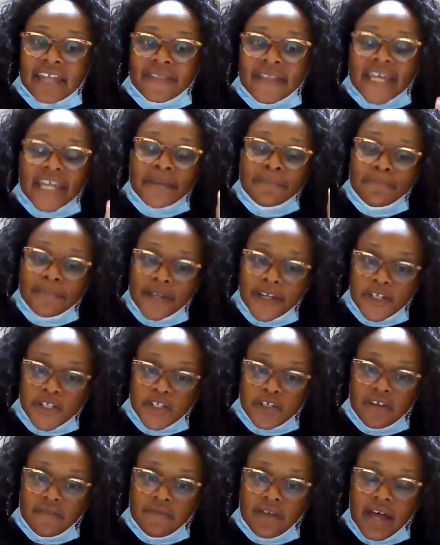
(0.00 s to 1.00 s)
that a
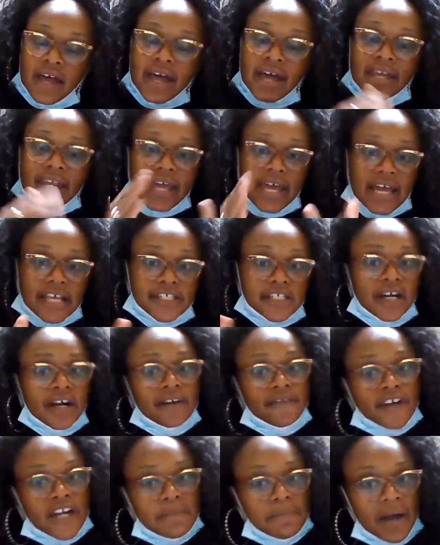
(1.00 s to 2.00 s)
minister of God has
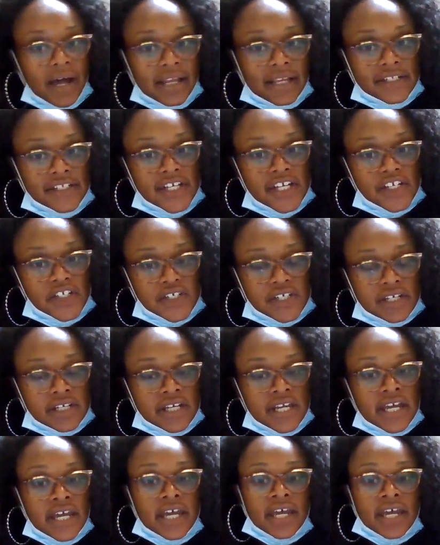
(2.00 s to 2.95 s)
over a politician.